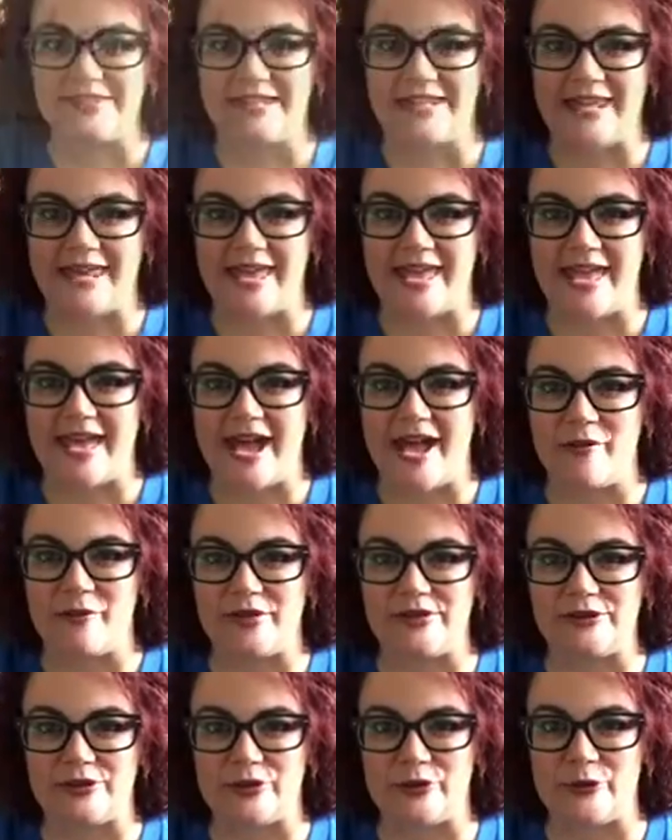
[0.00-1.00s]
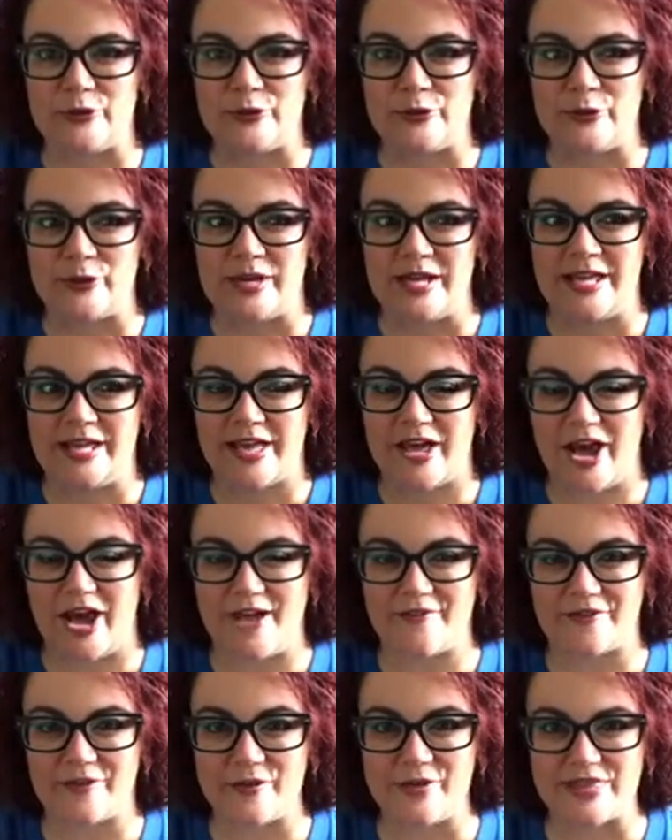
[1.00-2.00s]
Today I would do
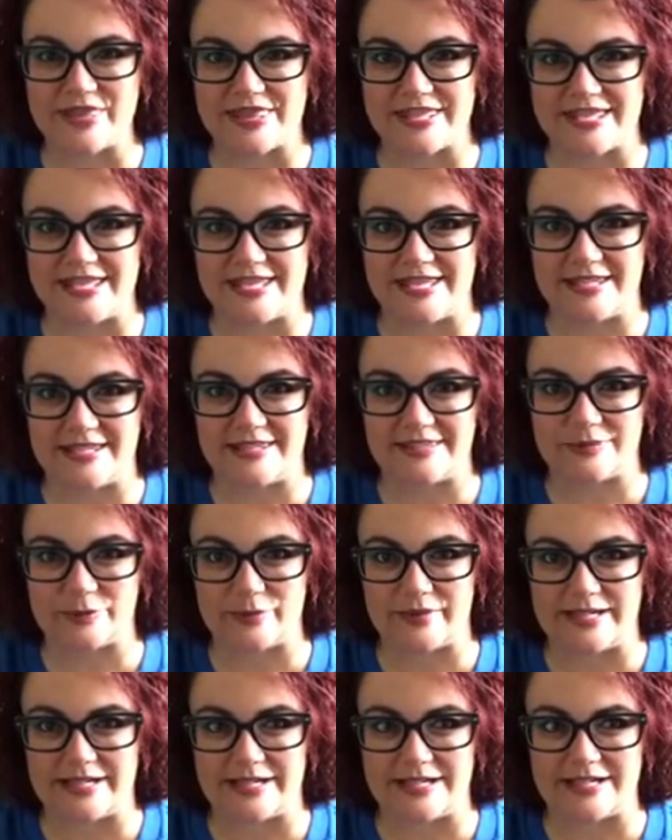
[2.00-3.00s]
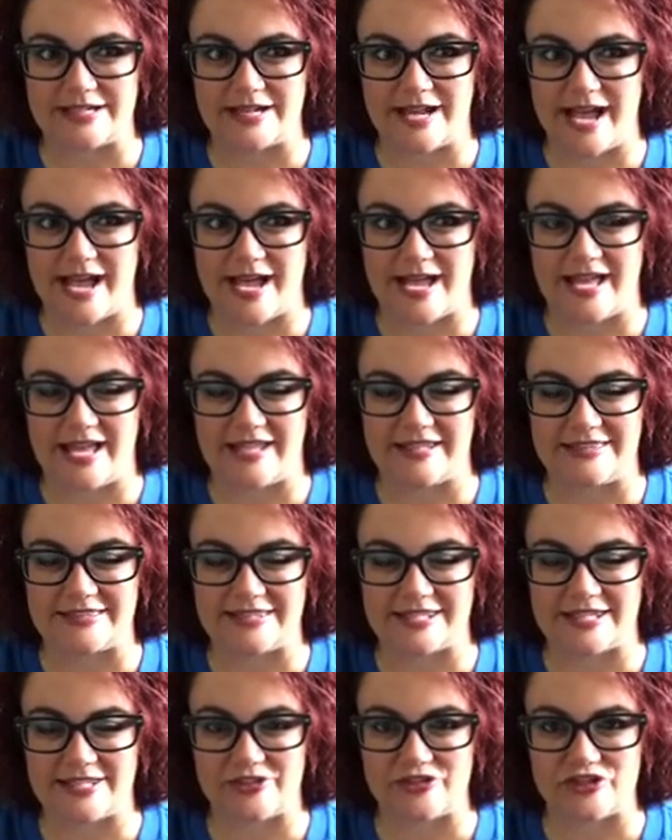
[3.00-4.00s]
Coffee with Liz, where I
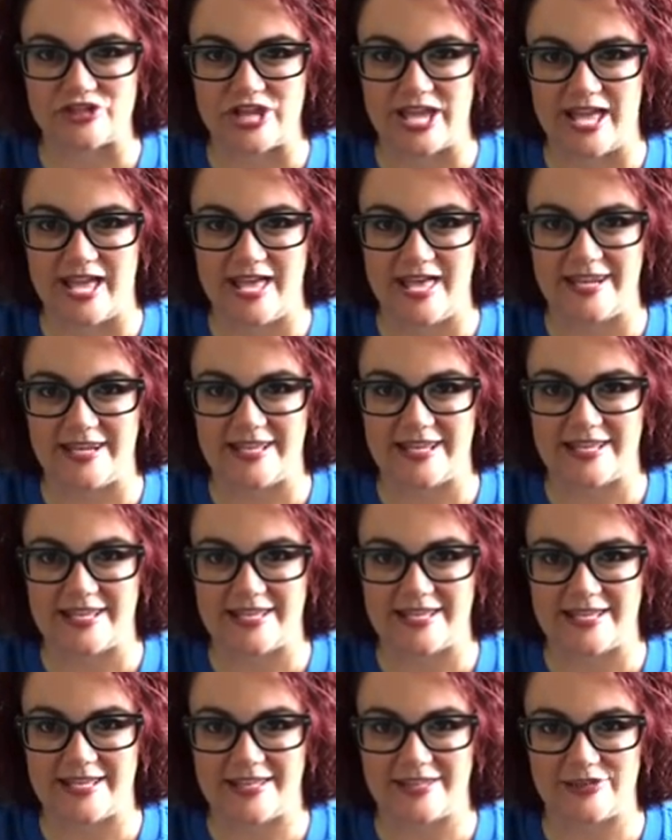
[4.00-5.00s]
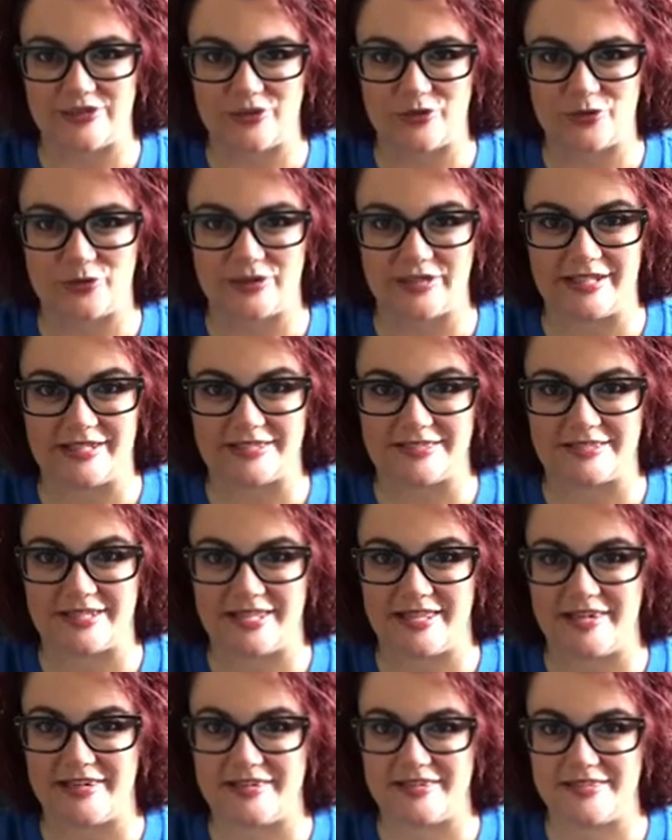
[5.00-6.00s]
sit and chat and you
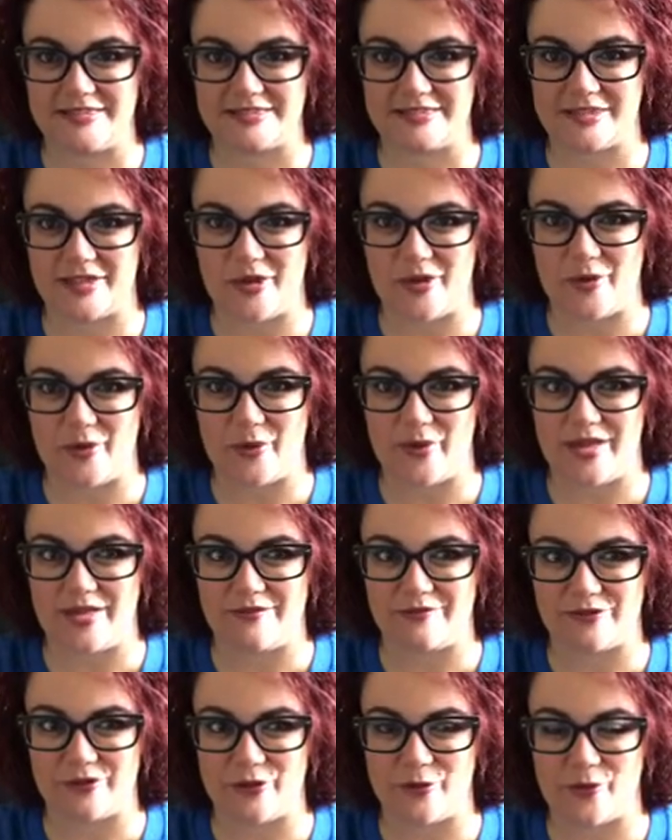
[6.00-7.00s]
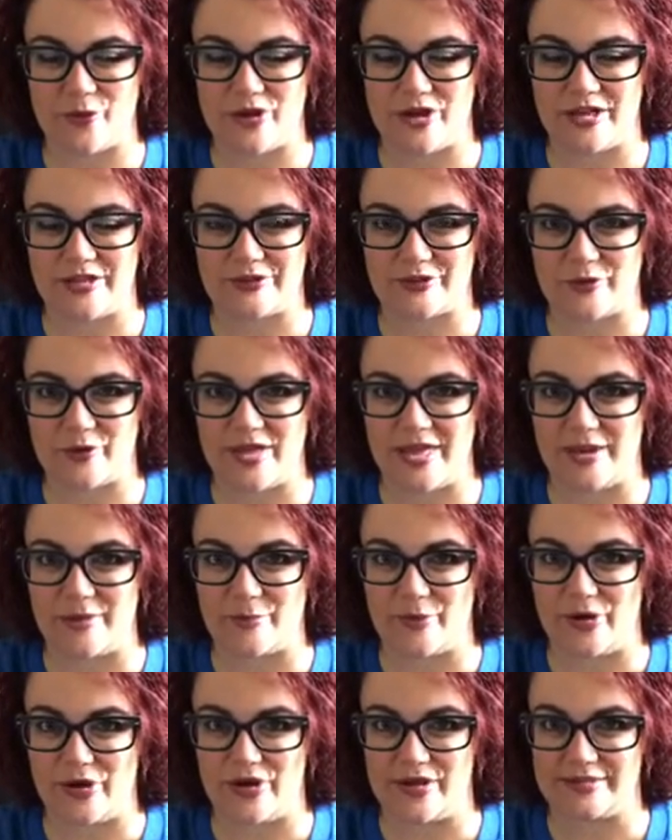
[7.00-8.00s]
listen. So if you want, go ahead
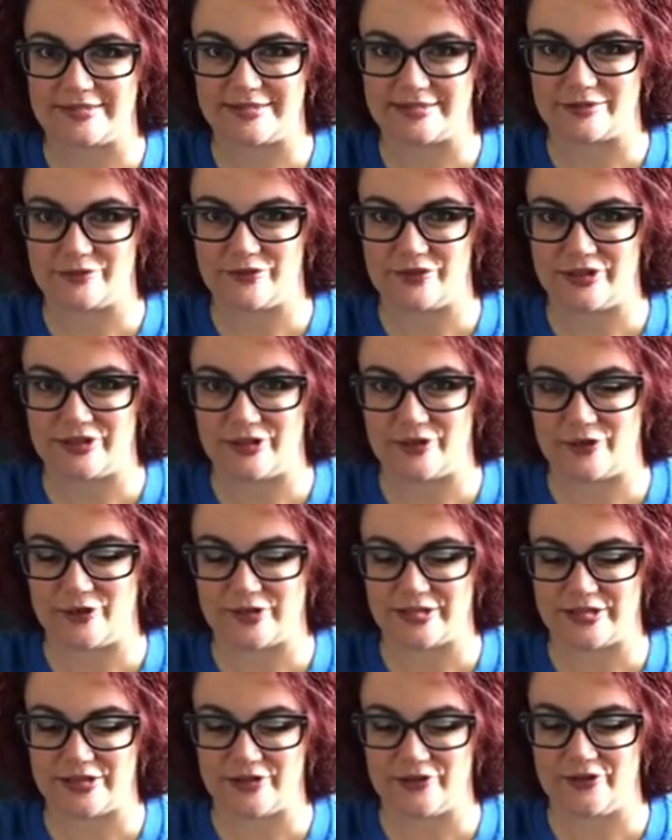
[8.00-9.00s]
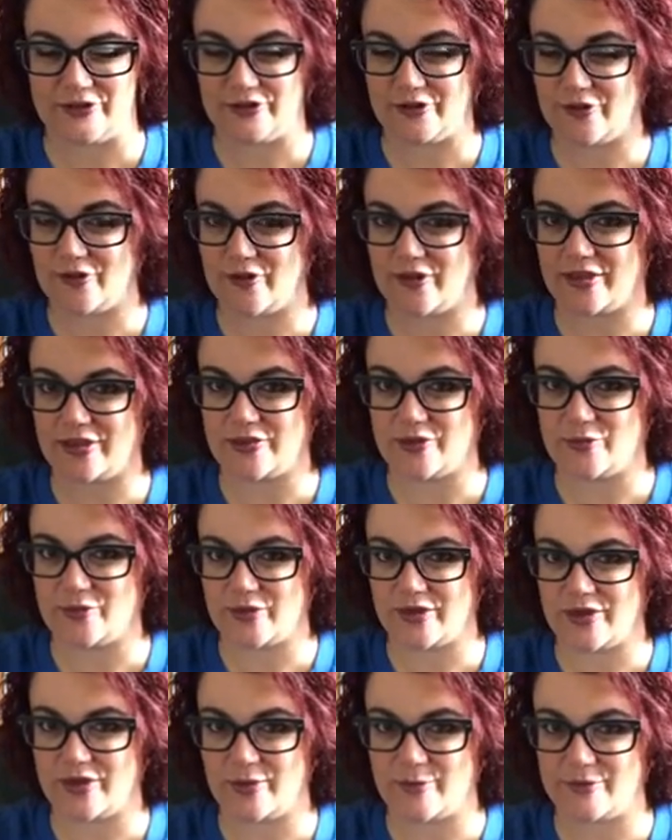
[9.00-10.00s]
and pause this video here and go get you
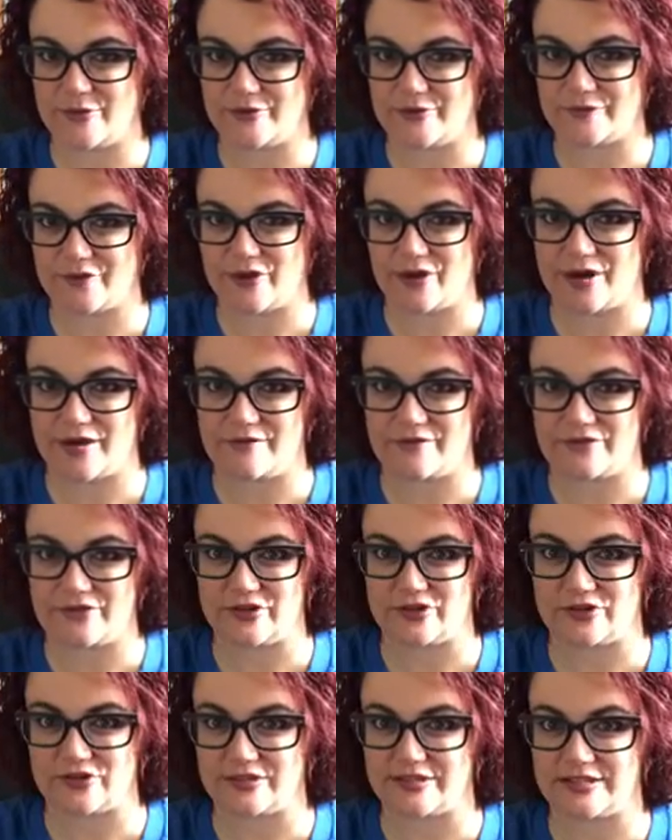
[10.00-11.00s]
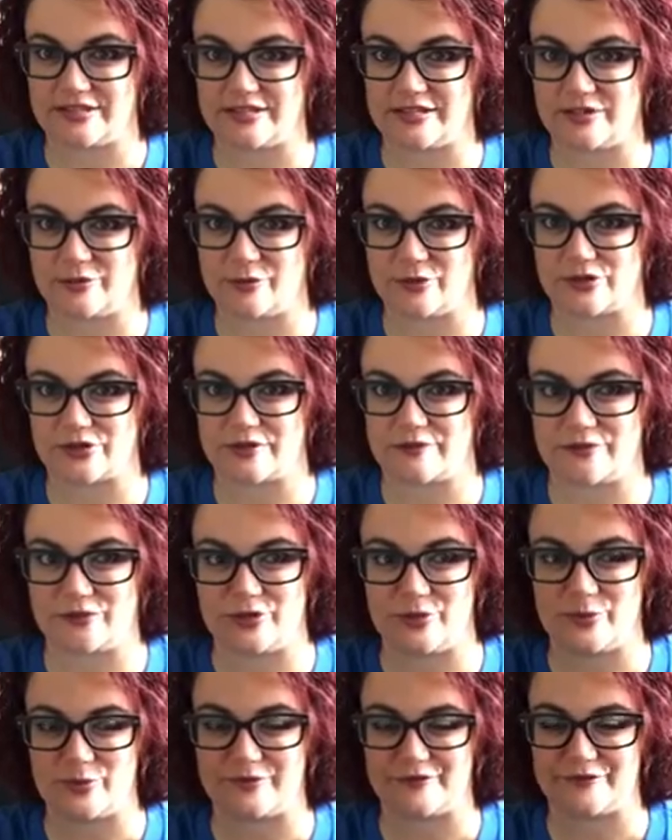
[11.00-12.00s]
a cup of coffee or tea, whichever
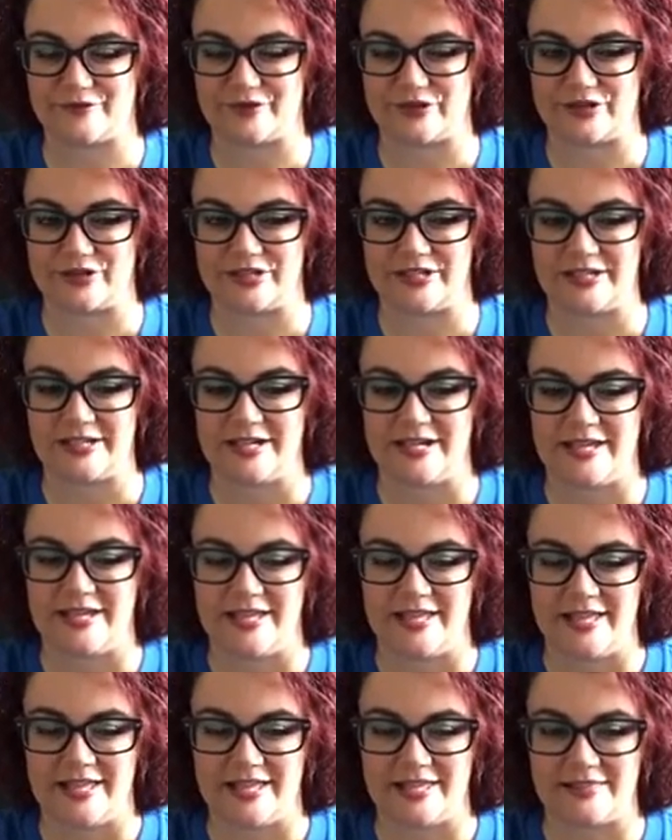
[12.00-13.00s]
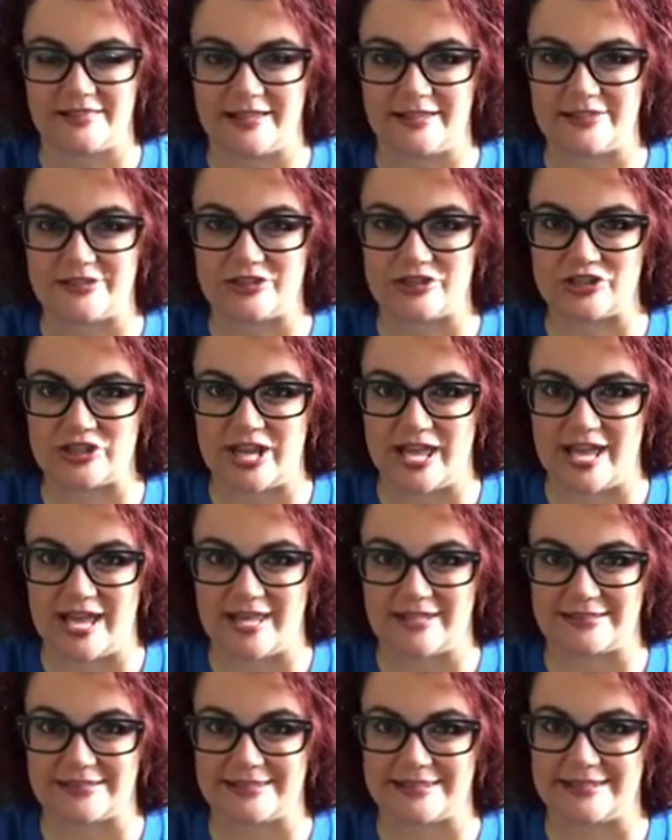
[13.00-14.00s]
you prefer, and let's
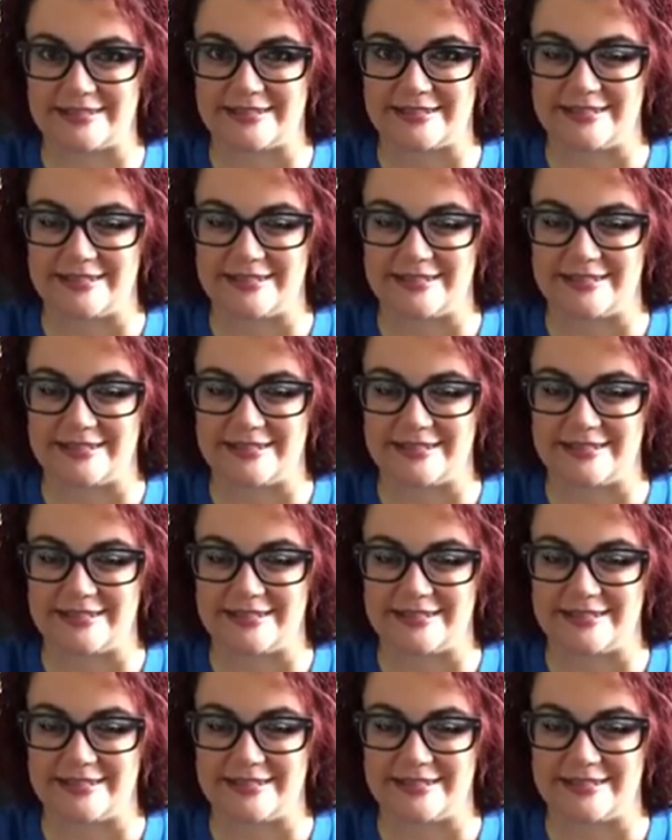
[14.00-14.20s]
chat.